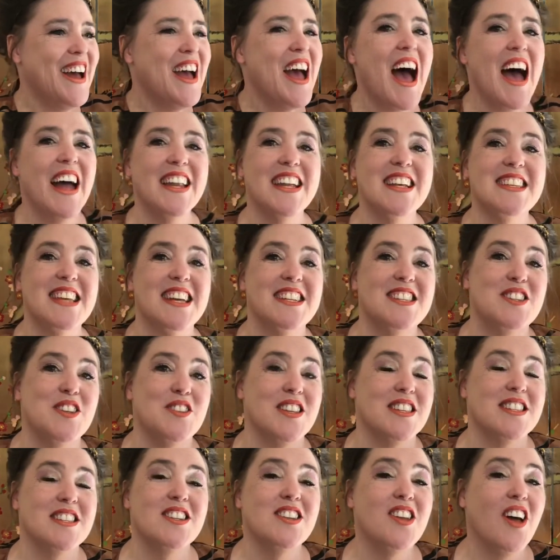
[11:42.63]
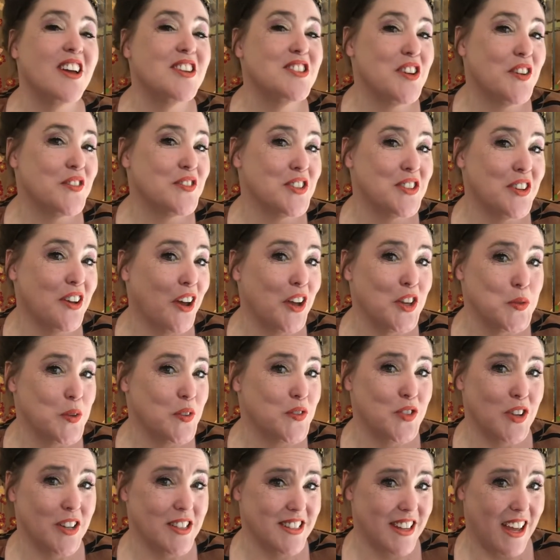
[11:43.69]
and he's had to do this night after night as we
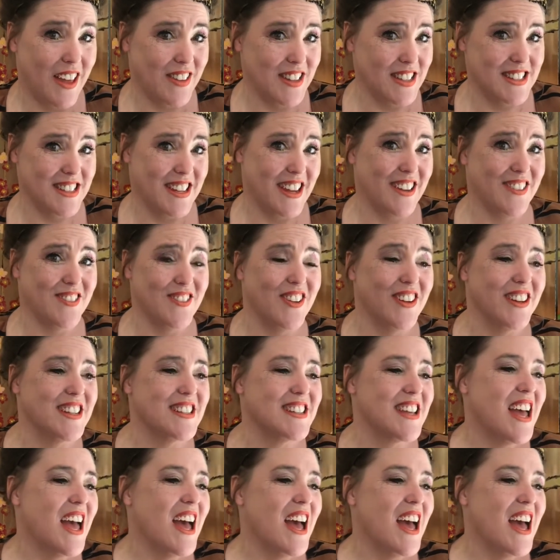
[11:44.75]
tried to get this tech right.